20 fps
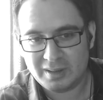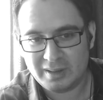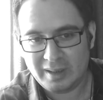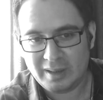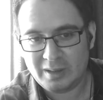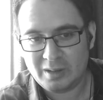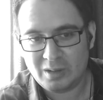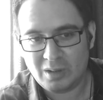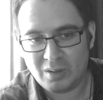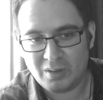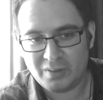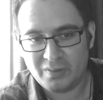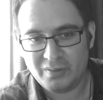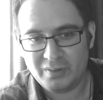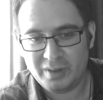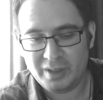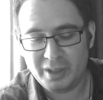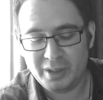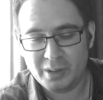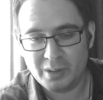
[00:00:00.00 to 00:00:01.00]
TikTok
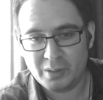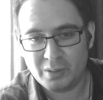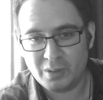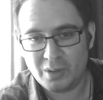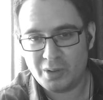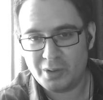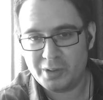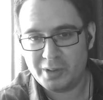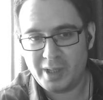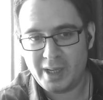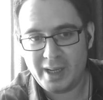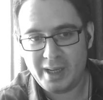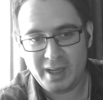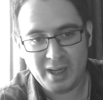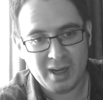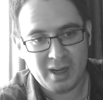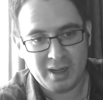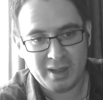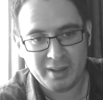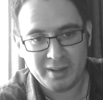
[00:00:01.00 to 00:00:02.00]
video on
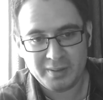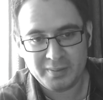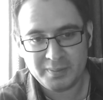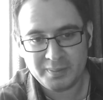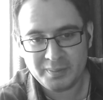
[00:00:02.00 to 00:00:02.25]
AI.